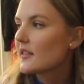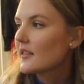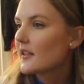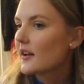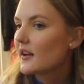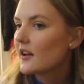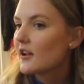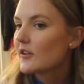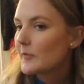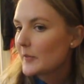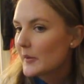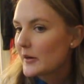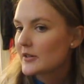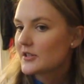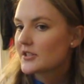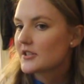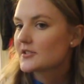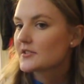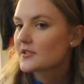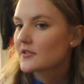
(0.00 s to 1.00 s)
that I've
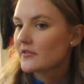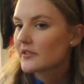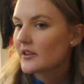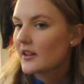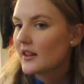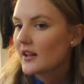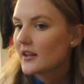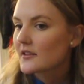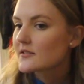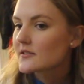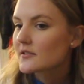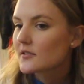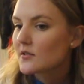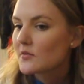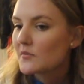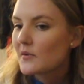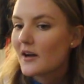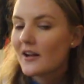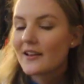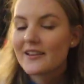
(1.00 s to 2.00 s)
purchased over the last
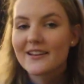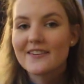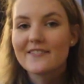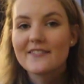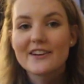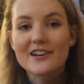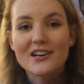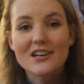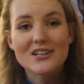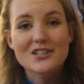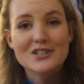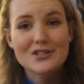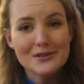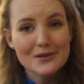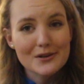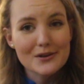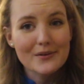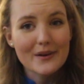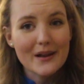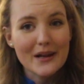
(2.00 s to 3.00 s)
little while that I figured I'd
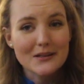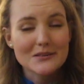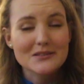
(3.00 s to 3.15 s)
show you now.